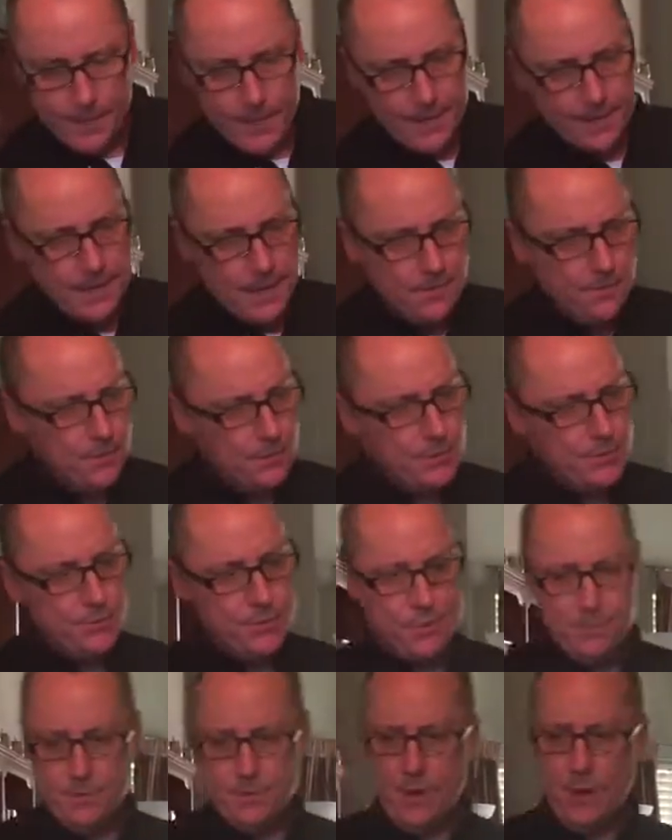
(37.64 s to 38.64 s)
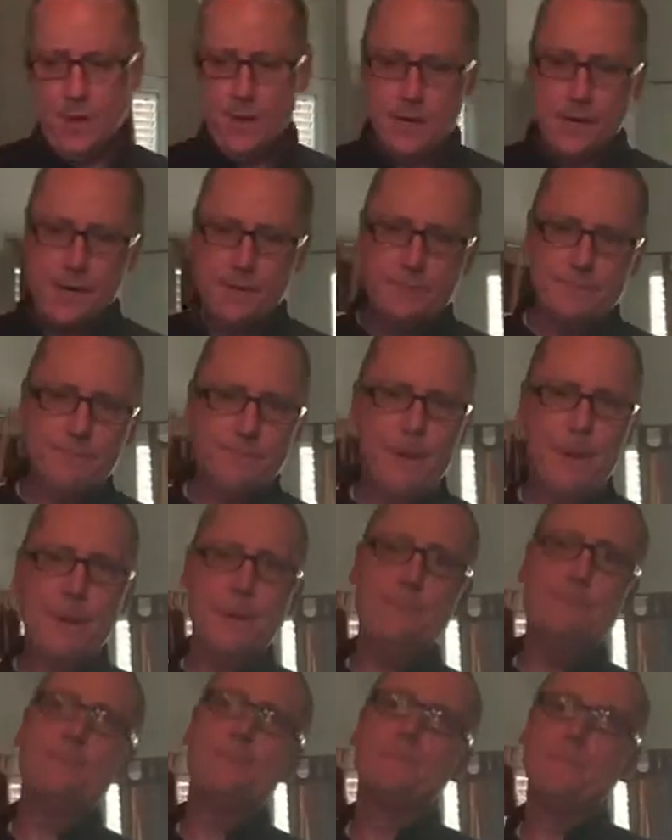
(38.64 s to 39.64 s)
and then we'll do some talking,
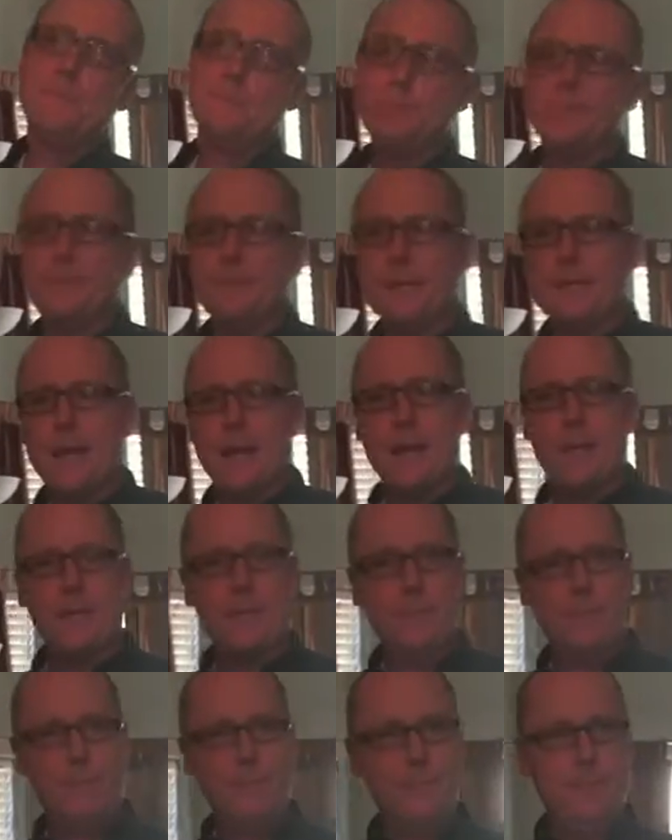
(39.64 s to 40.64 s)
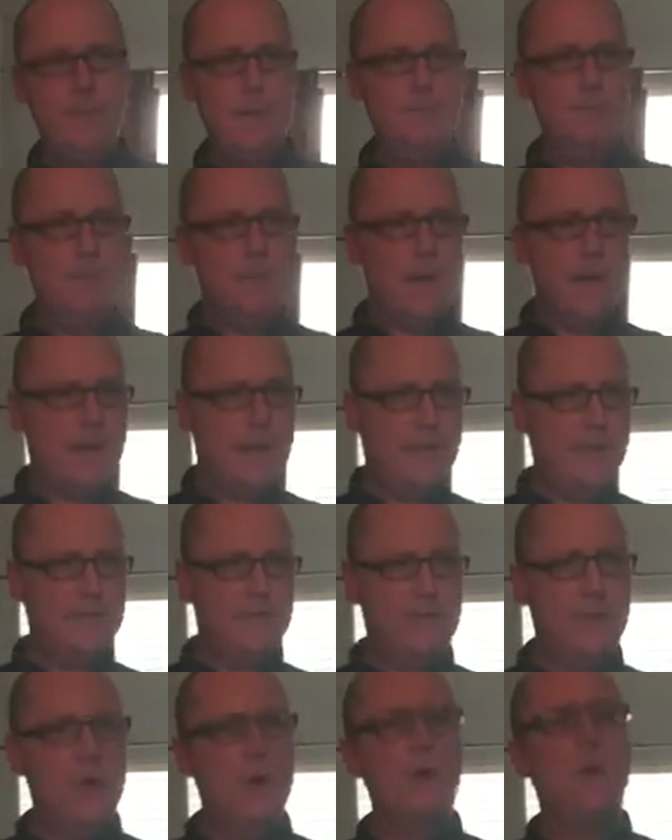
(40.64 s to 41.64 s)
right? Now, people
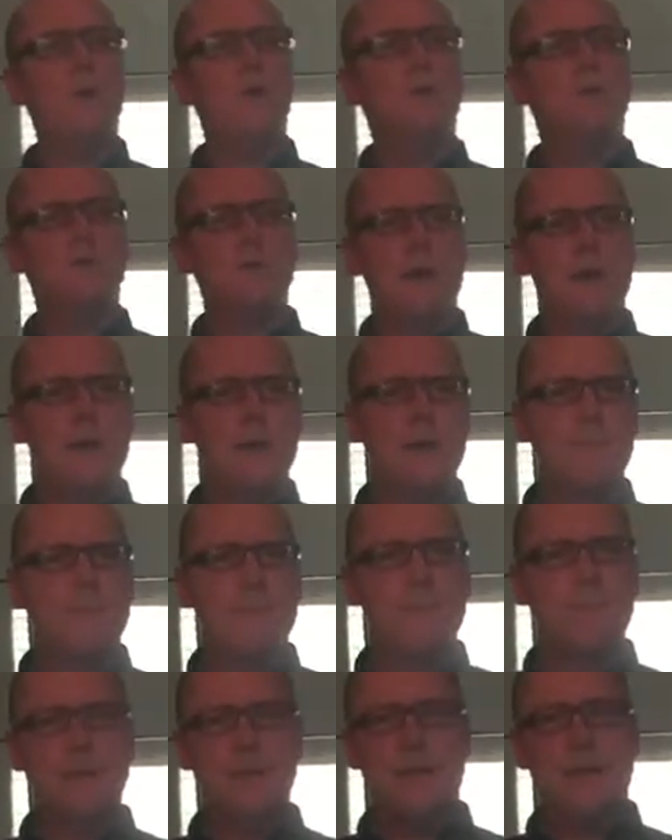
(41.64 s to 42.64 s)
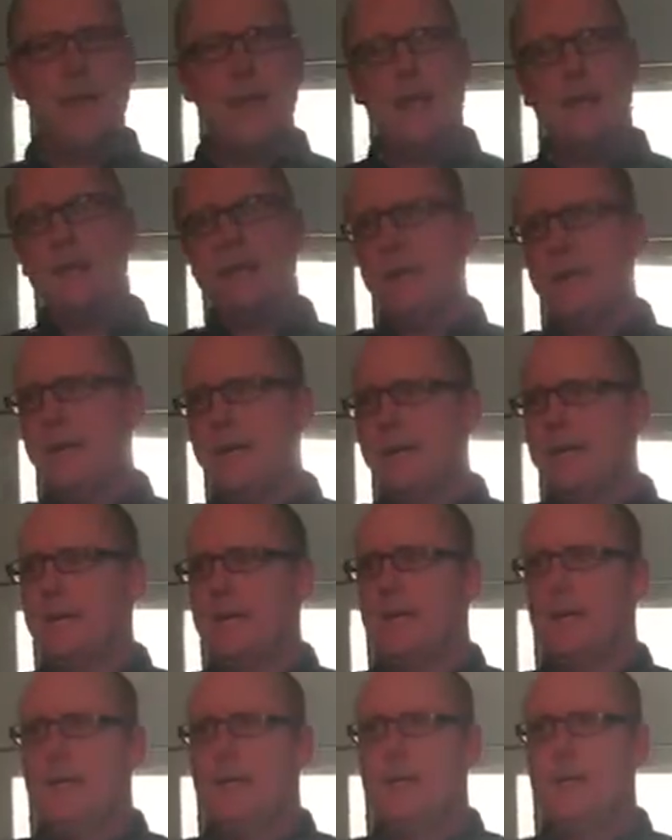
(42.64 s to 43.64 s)
ask all the time. They say, hey Jay,
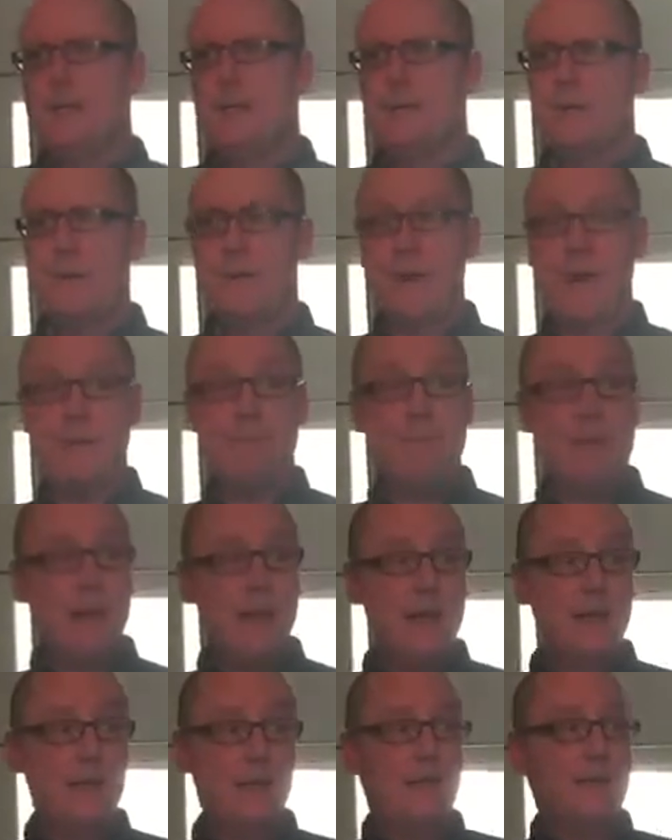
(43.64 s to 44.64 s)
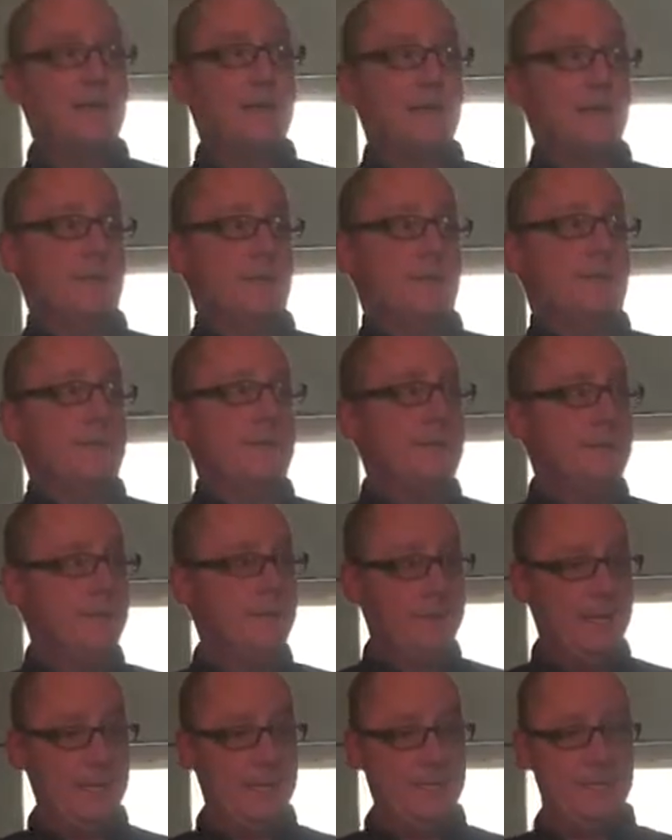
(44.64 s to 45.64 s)
can I buy
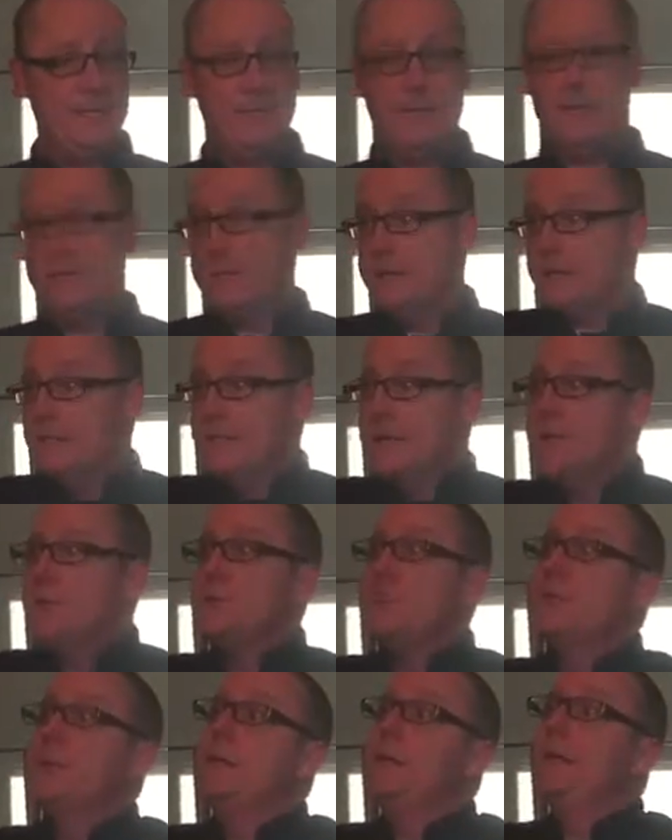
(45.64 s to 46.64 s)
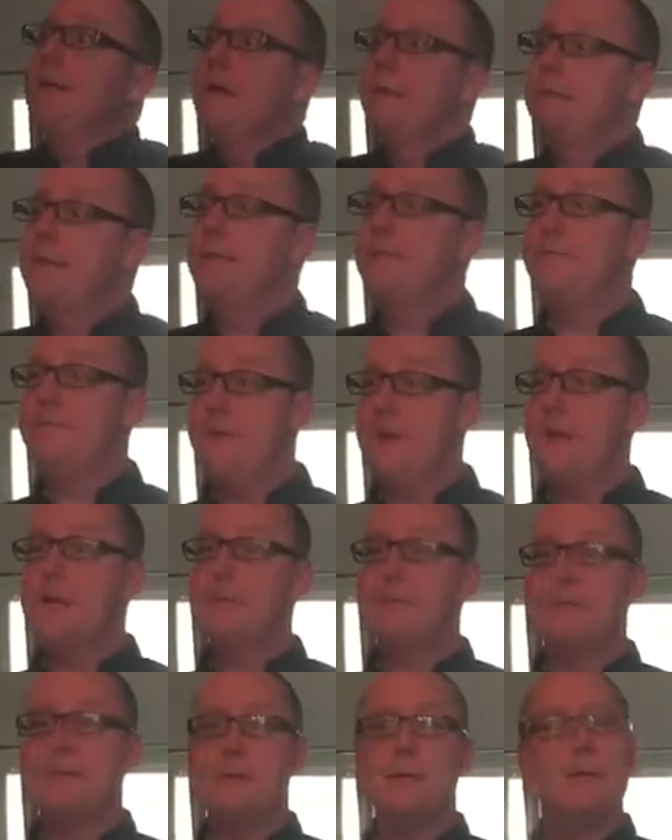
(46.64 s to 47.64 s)
these pieces individually at that
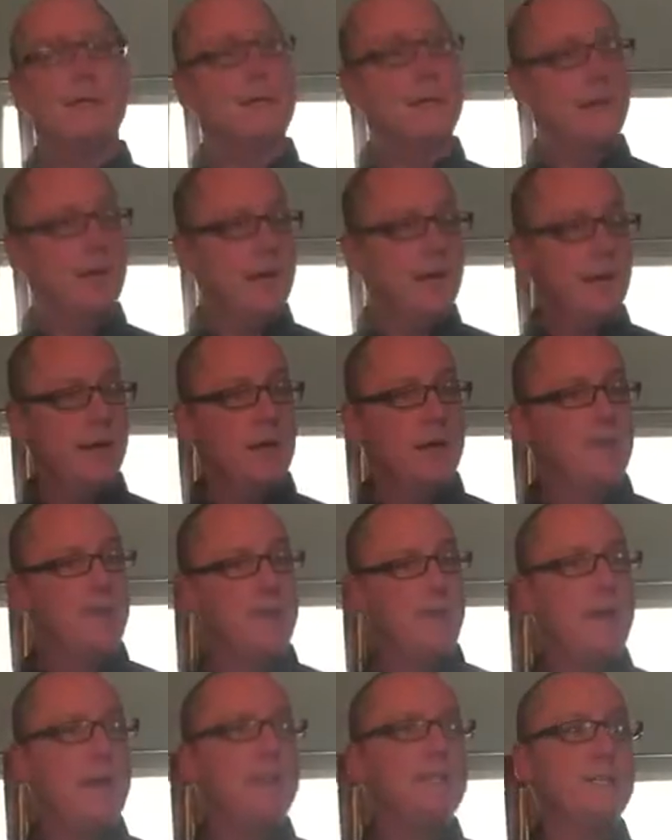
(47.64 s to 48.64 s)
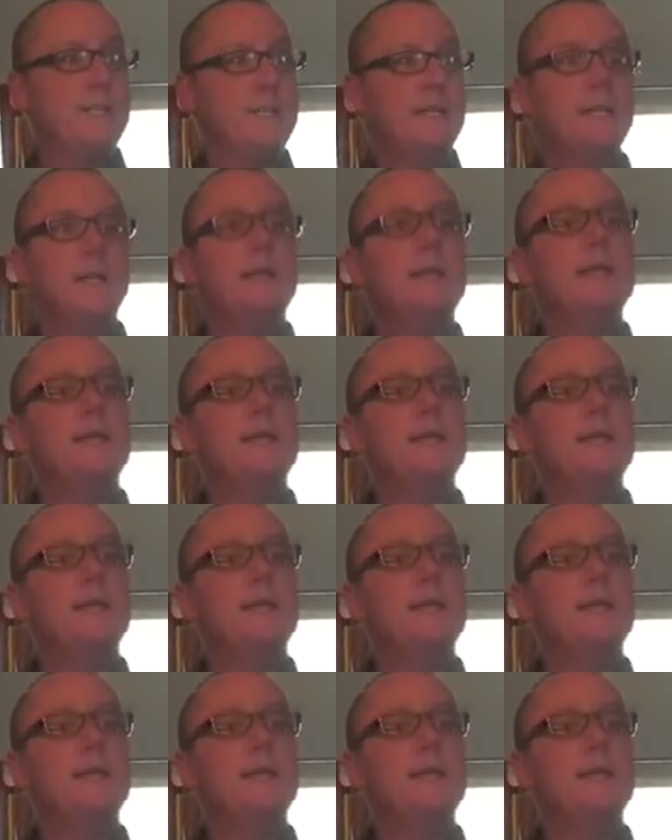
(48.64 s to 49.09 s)
factory pricing?